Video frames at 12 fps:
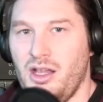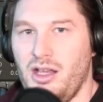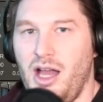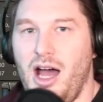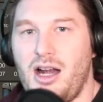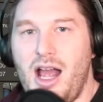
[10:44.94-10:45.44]

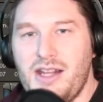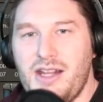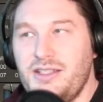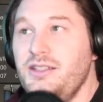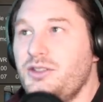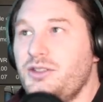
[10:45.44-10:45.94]
Alright,
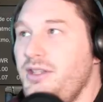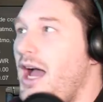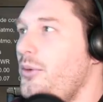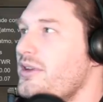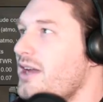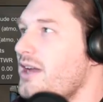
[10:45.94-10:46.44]
since
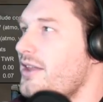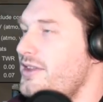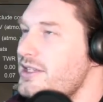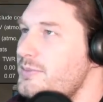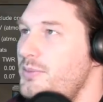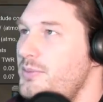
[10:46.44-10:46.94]
now we got
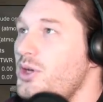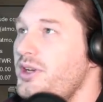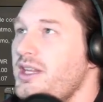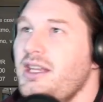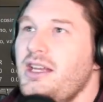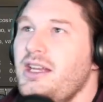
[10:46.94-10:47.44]
this
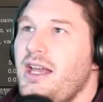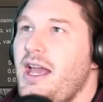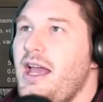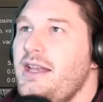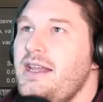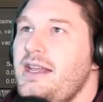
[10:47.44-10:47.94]
building
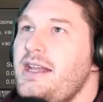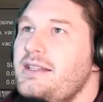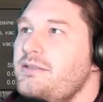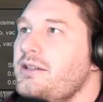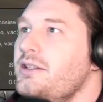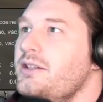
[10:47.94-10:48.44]
and
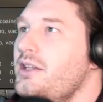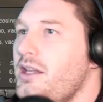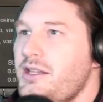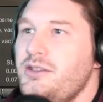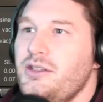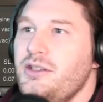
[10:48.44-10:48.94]
it's
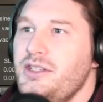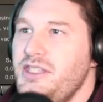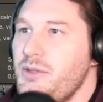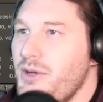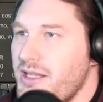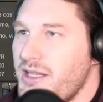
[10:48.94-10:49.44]
gonna
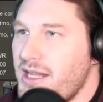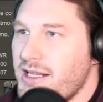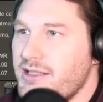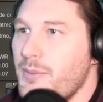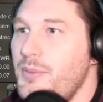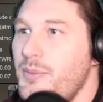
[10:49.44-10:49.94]
see what it takes
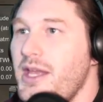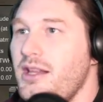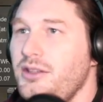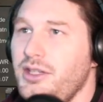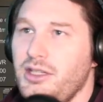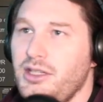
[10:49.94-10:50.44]
to build.